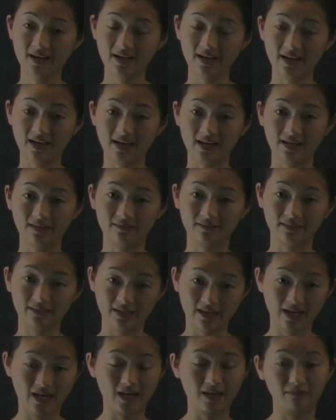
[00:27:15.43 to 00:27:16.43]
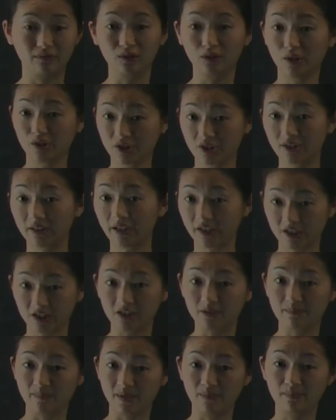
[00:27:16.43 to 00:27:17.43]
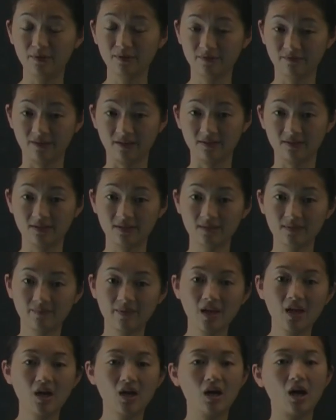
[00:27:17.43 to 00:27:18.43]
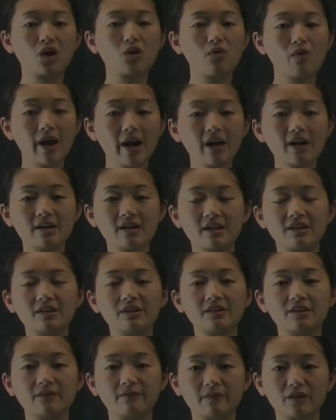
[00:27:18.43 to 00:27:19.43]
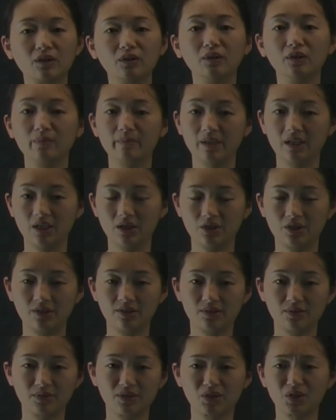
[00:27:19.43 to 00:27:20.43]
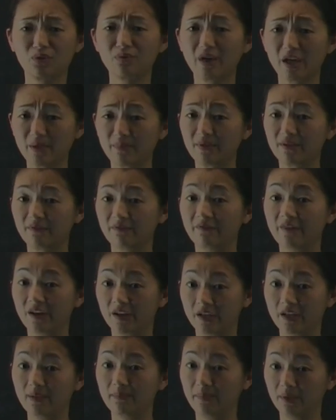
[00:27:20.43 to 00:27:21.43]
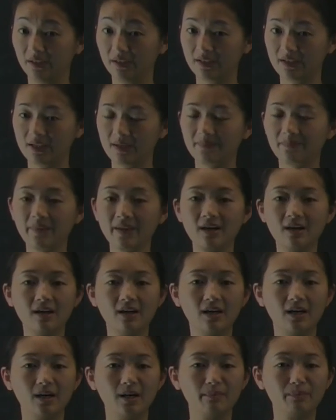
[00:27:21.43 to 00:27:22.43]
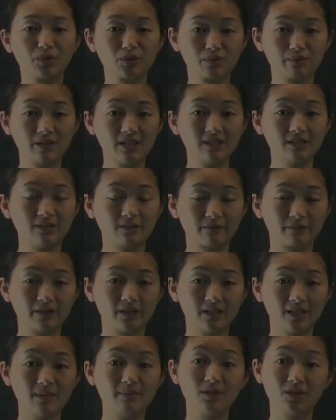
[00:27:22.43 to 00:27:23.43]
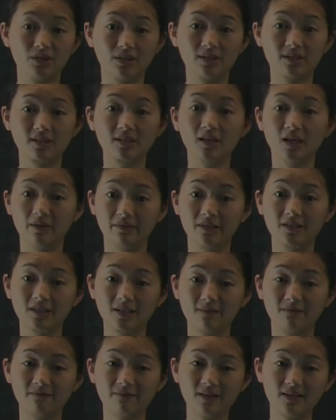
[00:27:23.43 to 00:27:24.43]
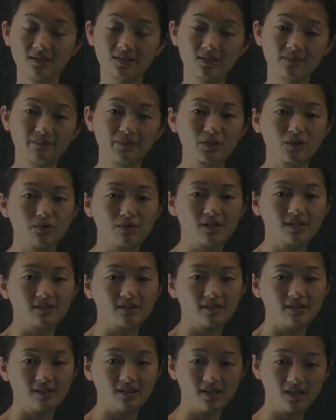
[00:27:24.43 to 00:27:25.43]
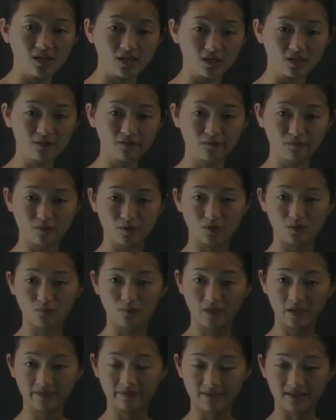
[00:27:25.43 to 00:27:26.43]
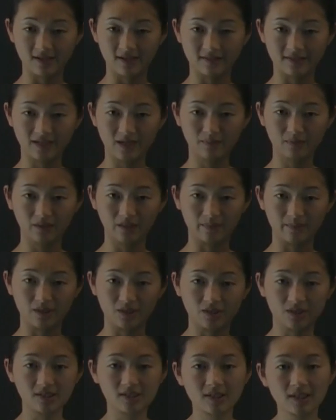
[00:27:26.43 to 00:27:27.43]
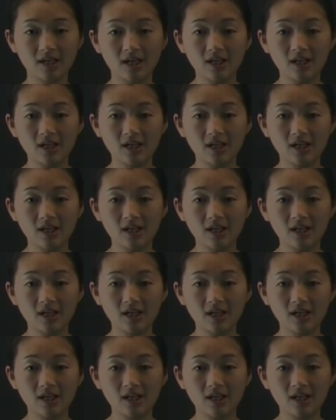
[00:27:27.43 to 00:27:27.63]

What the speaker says: and they have a large collection of people's faces acquired under different illumination. So there's quite a bit of variability between different images of the same face. So you can see here for one of the example images,